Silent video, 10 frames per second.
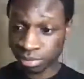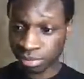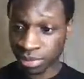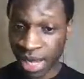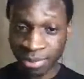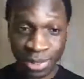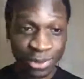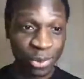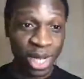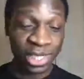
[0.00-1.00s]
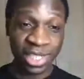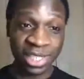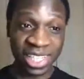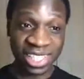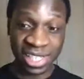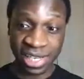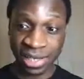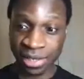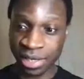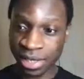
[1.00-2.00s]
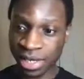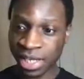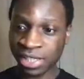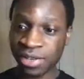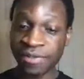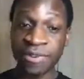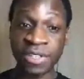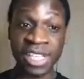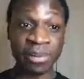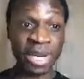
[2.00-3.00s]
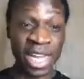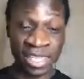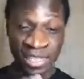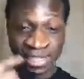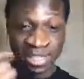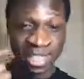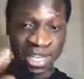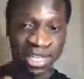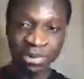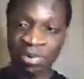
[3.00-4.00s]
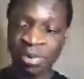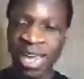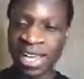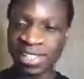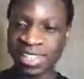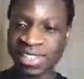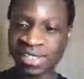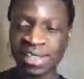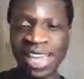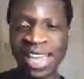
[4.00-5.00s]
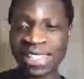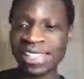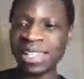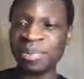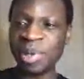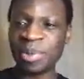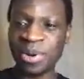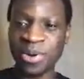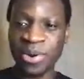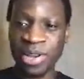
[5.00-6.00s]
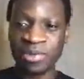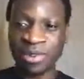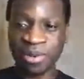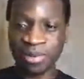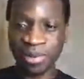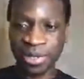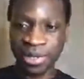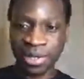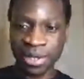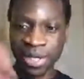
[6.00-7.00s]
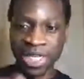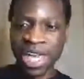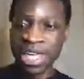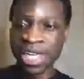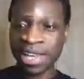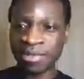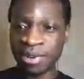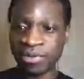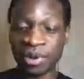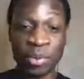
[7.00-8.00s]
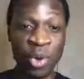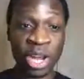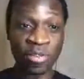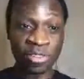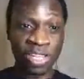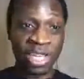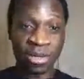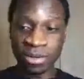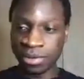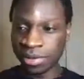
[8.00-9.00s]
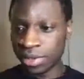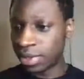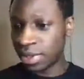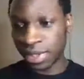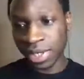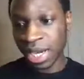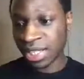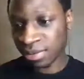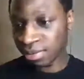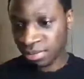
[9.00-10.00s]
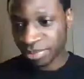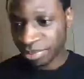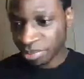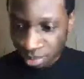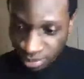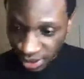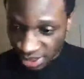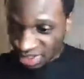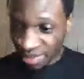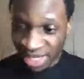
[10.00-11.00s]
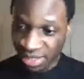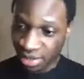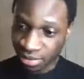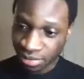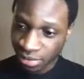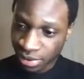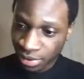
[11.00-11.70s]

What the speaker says: I'm just watching this, and it's the first time that I see it with my eyes, and see people going from that level from one video. And it's like it's amazing.